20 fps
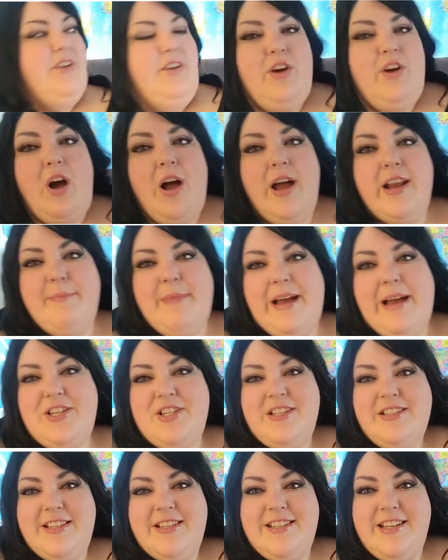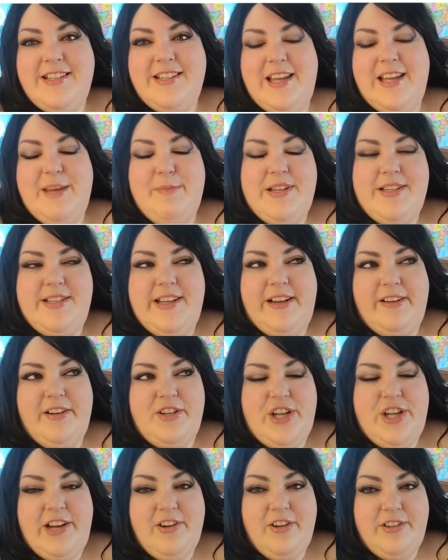God, imagine listening to him and Sarah
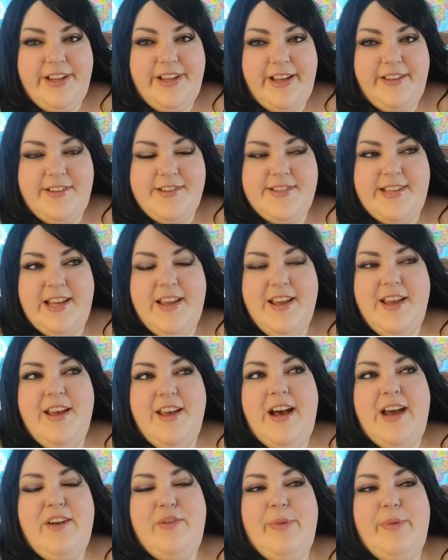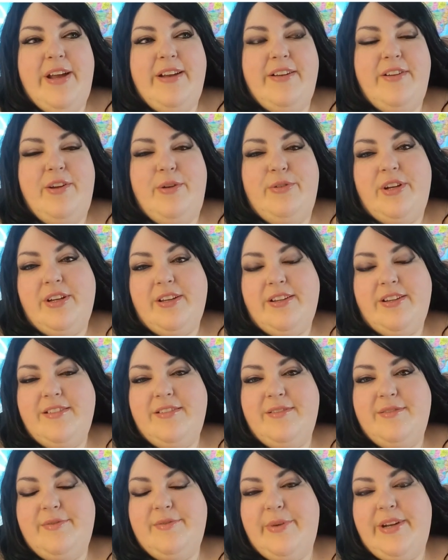Jane all day. I don't mind, no, look,
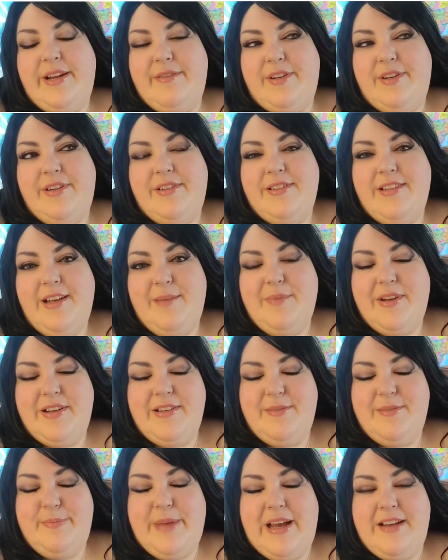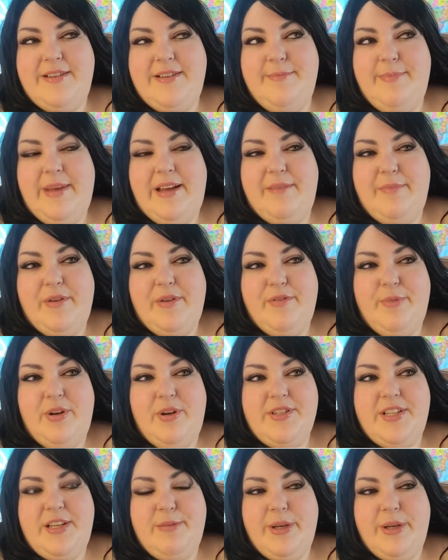whatever. I'm not gonna badmouth
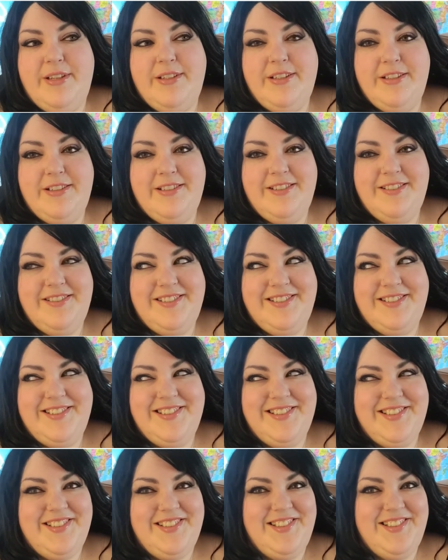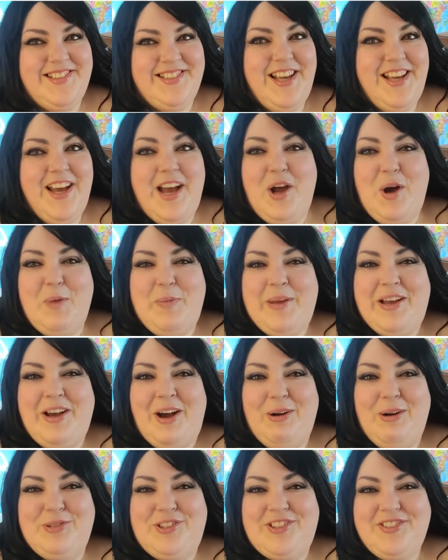Monty, but I hope he
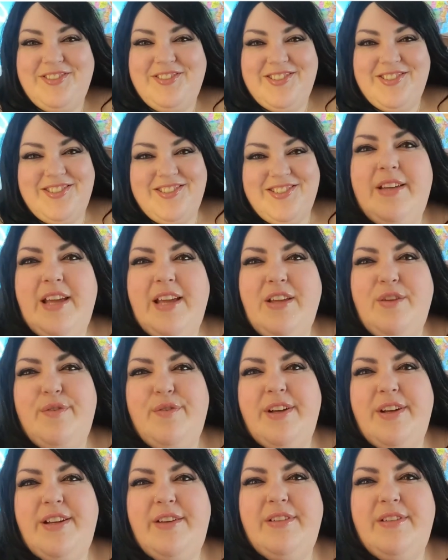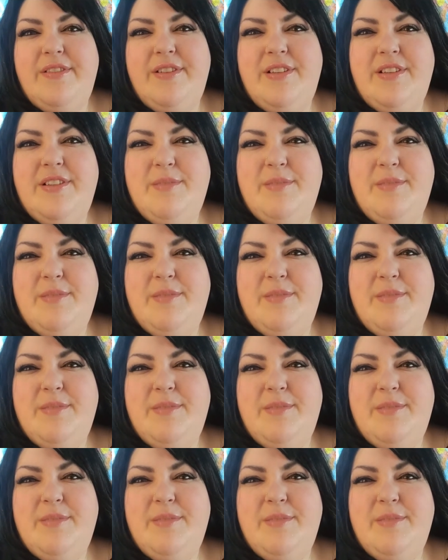goes. Can you find out?